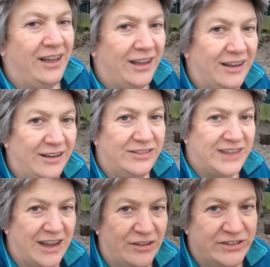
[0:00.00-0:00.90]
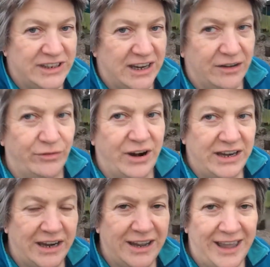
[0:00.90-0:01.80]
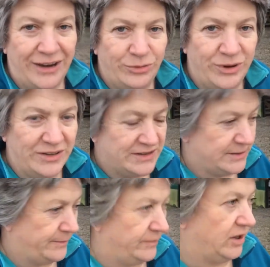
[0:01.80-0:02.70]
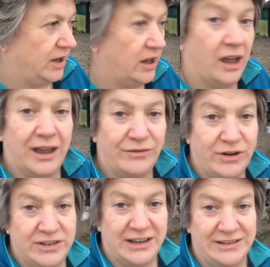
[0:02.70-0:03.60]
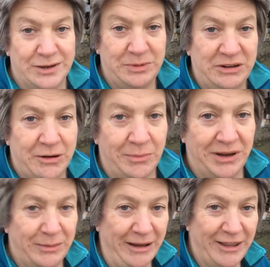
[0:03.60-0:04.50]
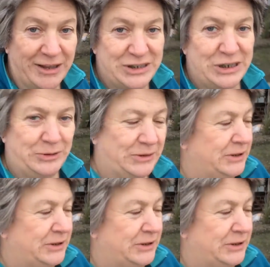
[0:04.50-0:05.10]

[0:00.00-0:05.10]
uh, day after day of rain and wind, uh, I have no doubt I'll be grumbling about that too.